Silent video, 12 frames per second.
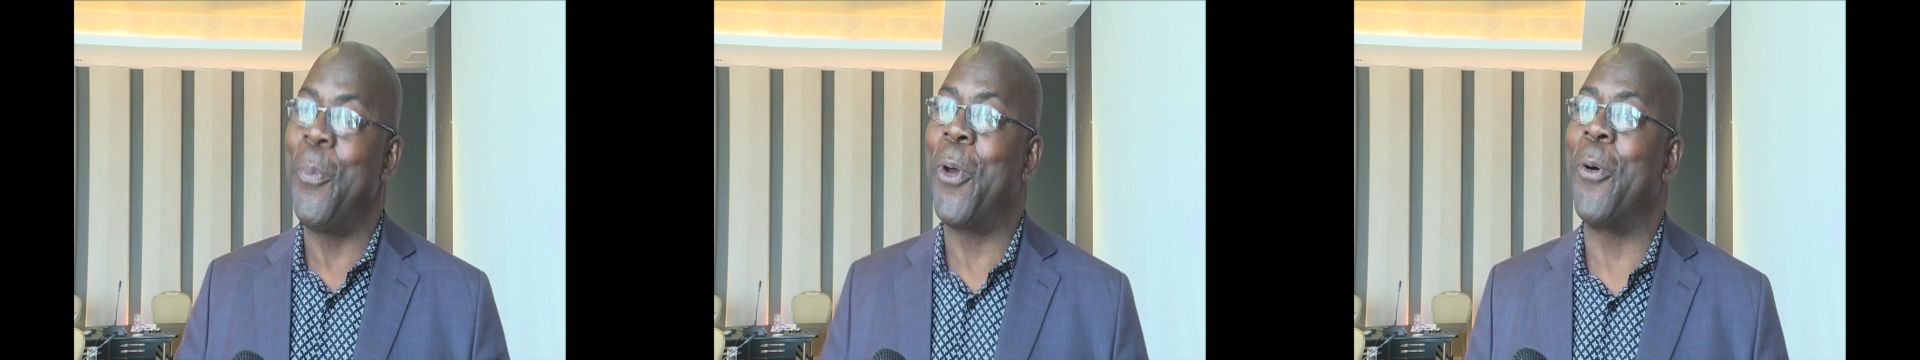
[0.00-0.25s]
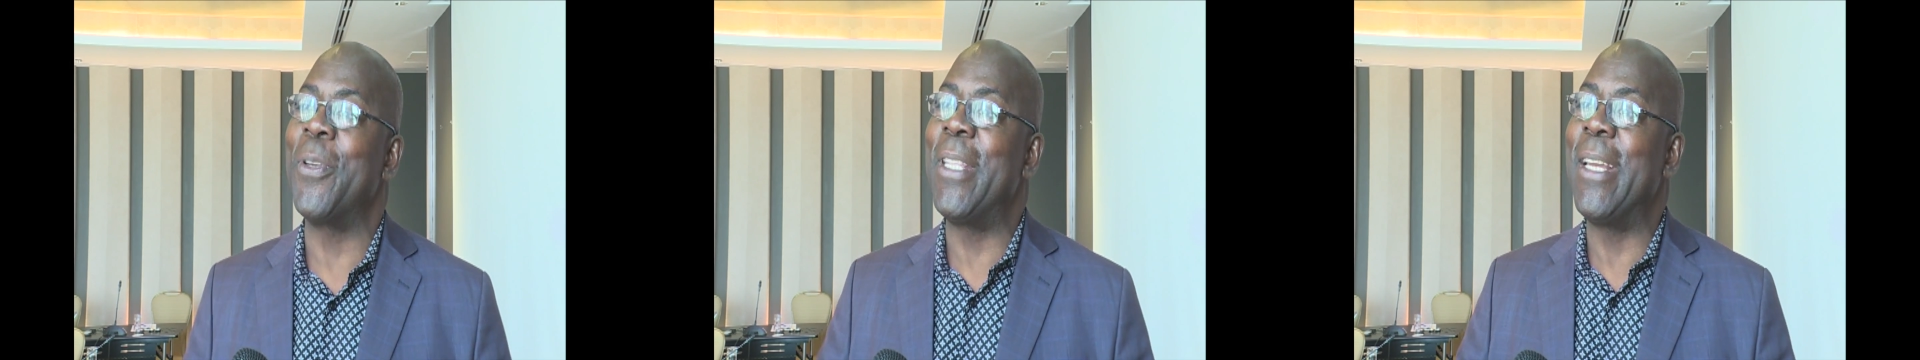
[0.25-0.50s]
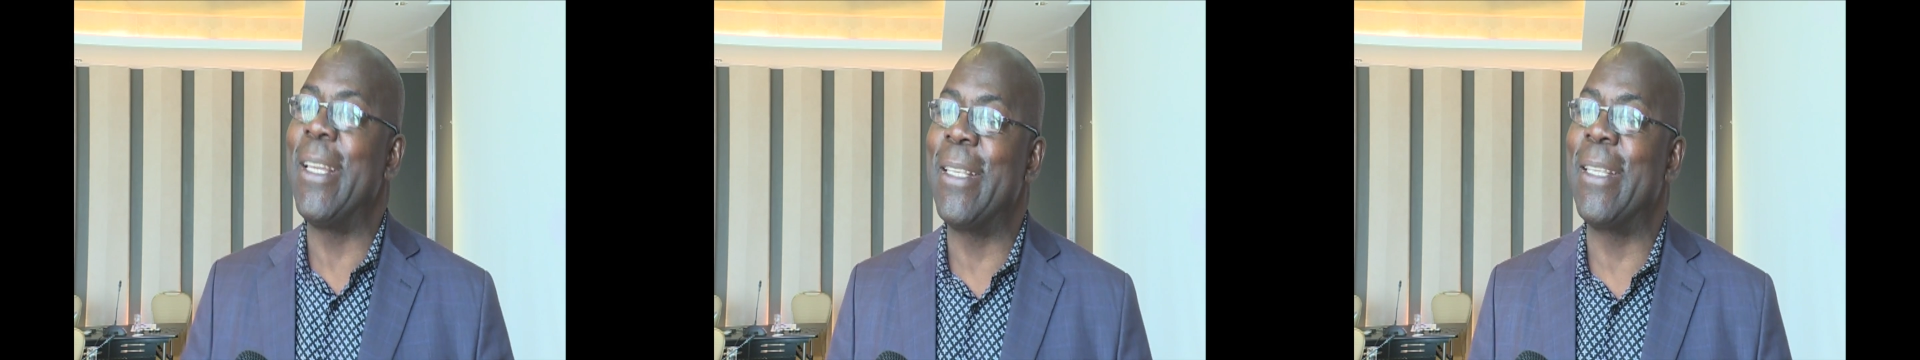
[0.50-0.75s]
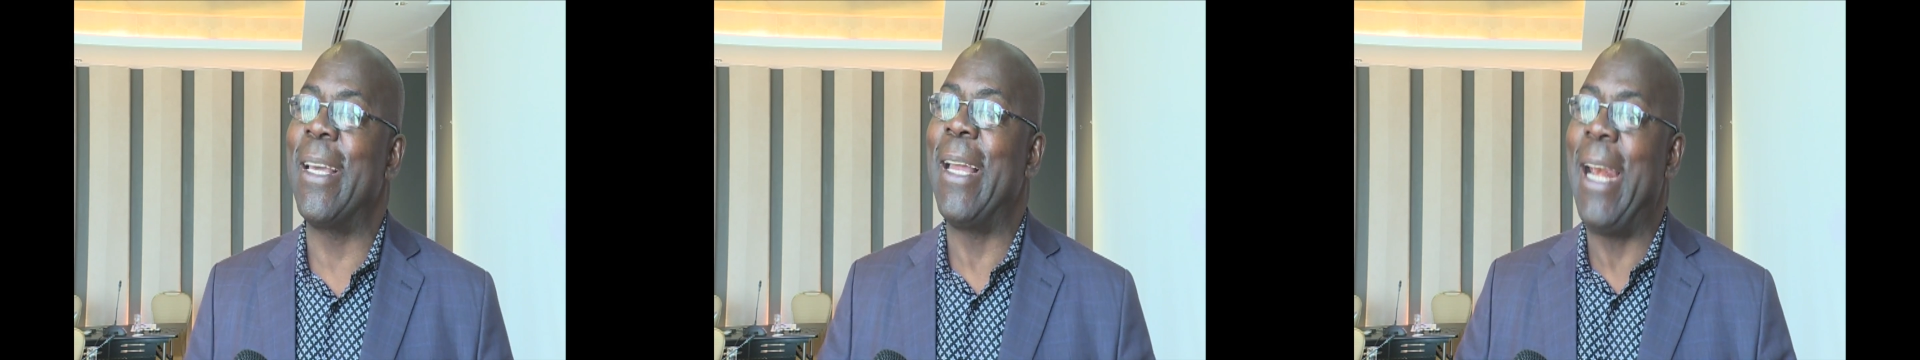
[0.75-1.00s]
because there
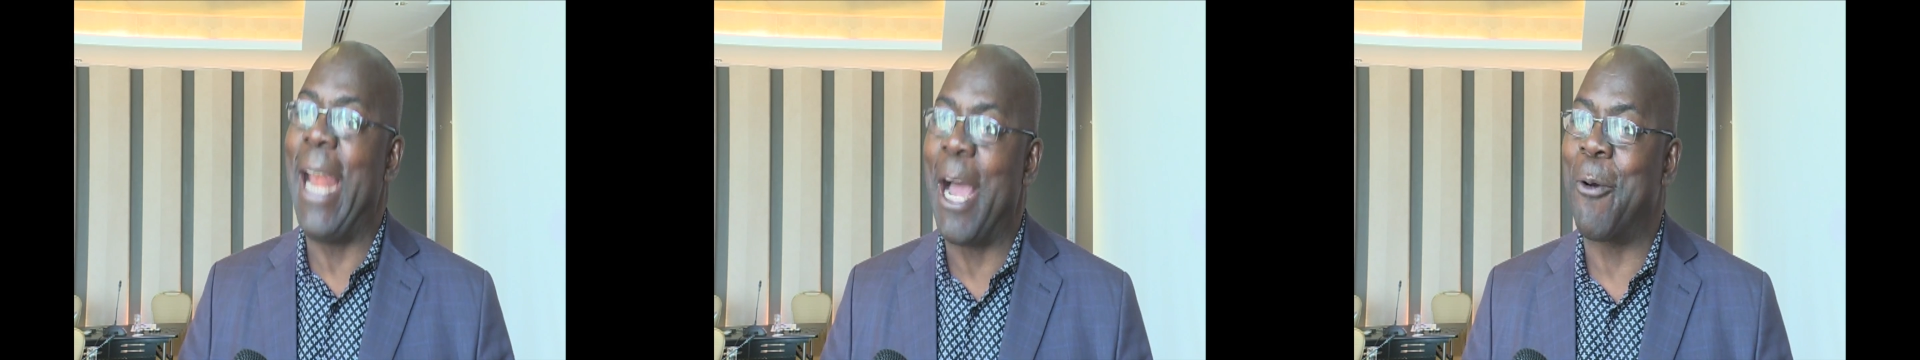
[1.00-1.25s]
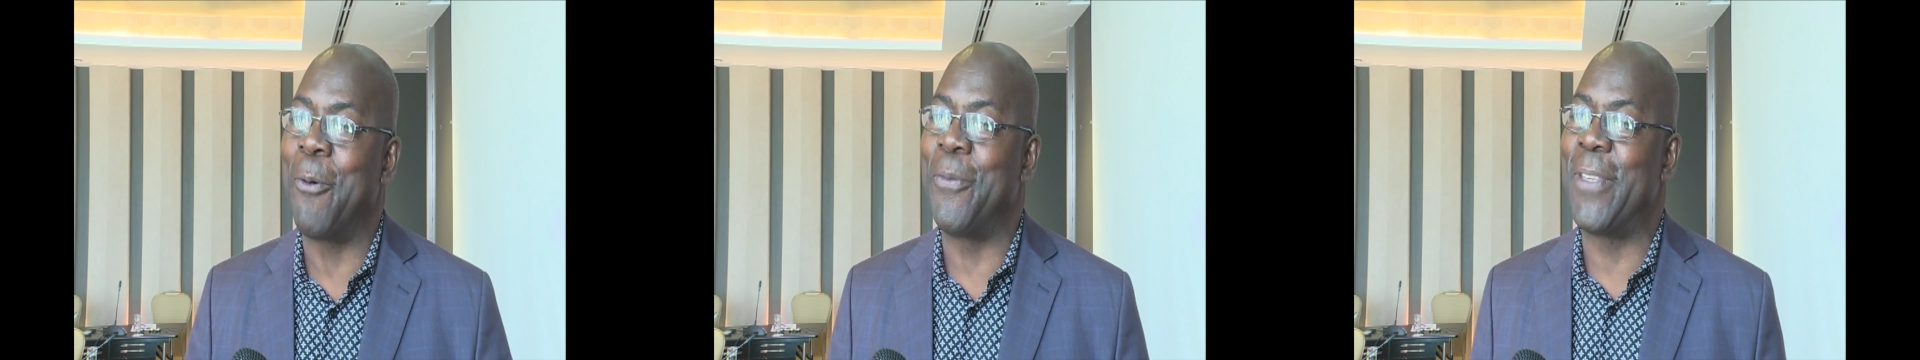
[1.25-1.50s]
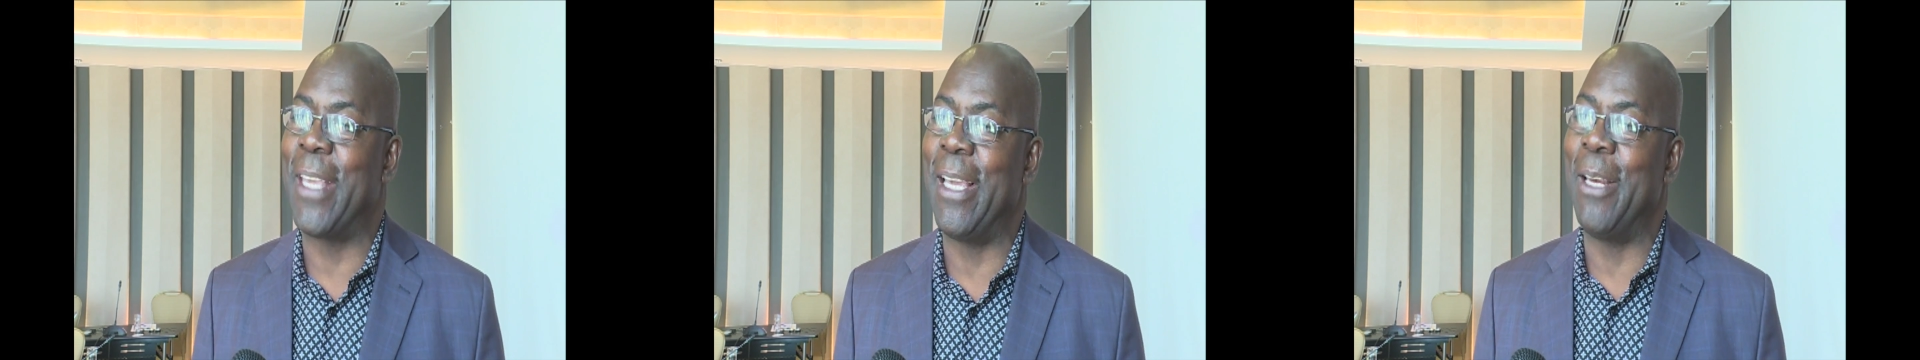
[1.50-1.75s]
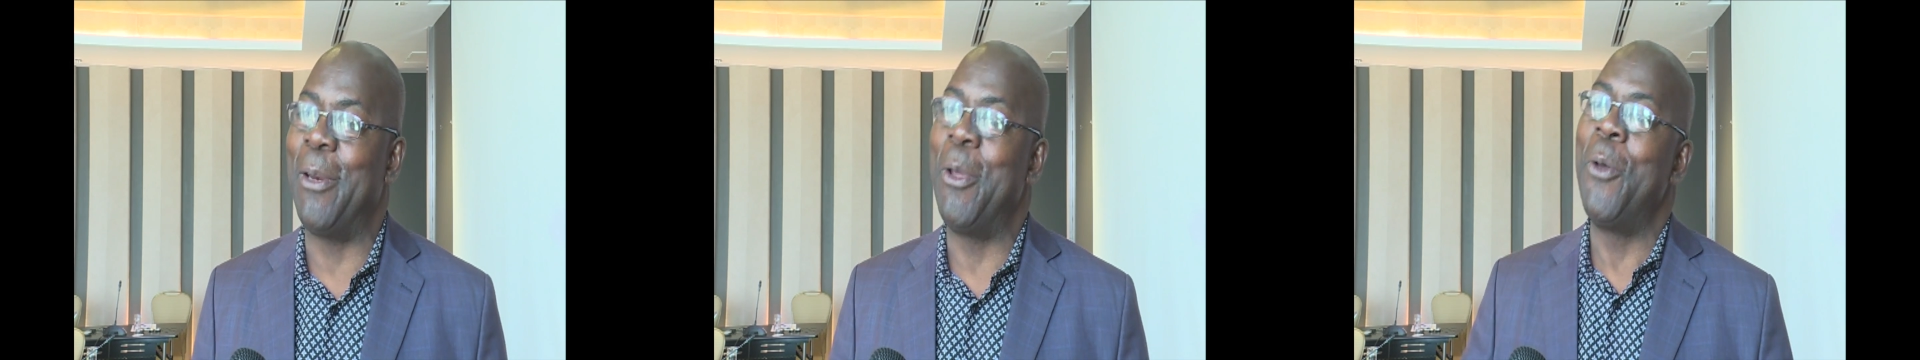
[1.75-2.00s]
is a lack of
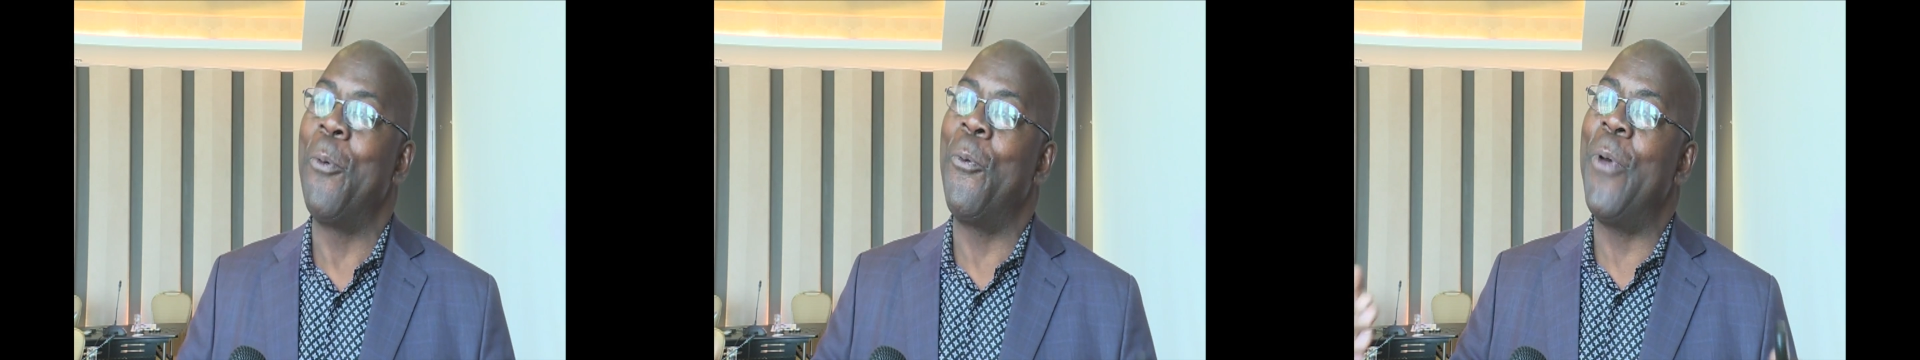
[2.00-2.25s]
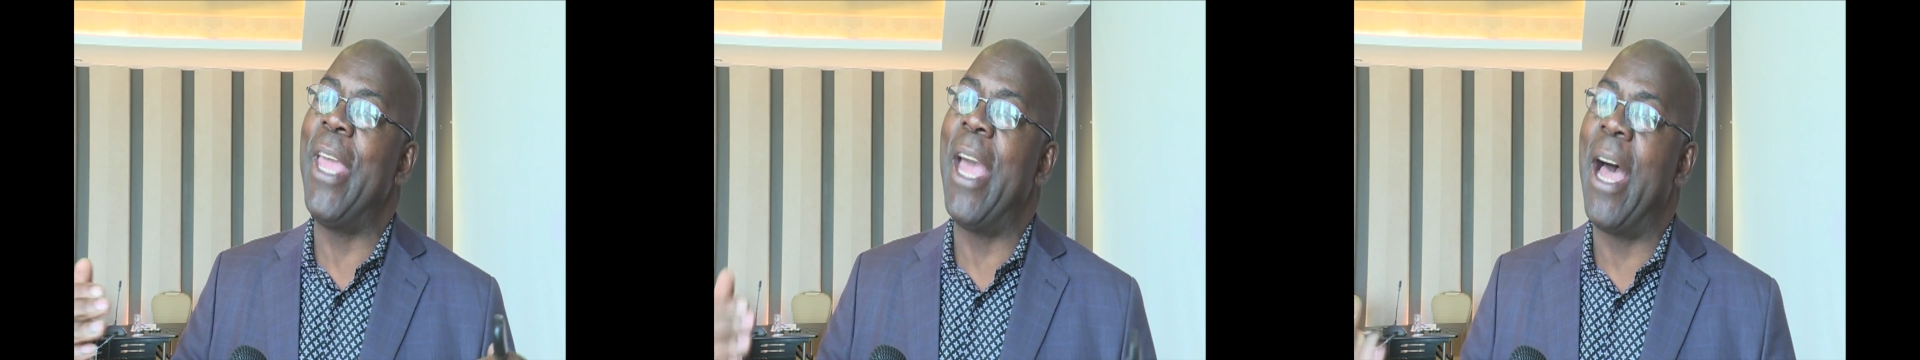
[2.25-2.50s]
skill, we